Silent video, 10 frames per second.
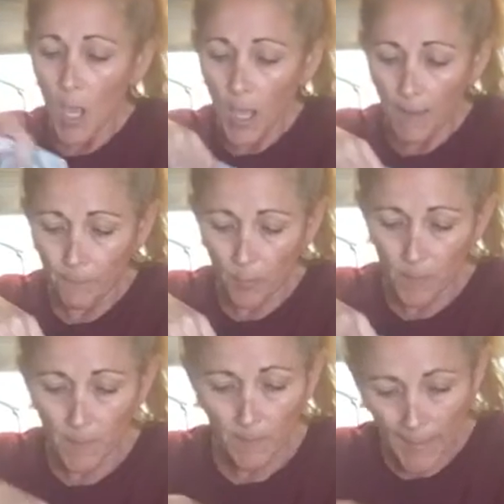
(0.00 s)
I pour them
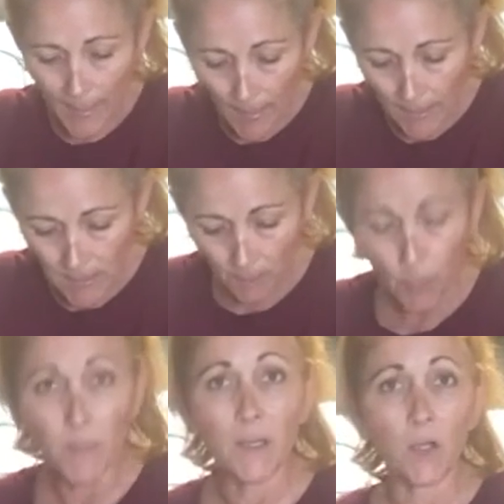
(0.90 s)
in my hands, I pour
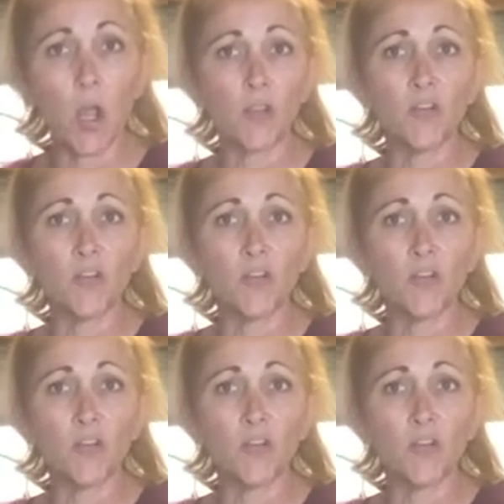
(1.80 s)
them in a colander,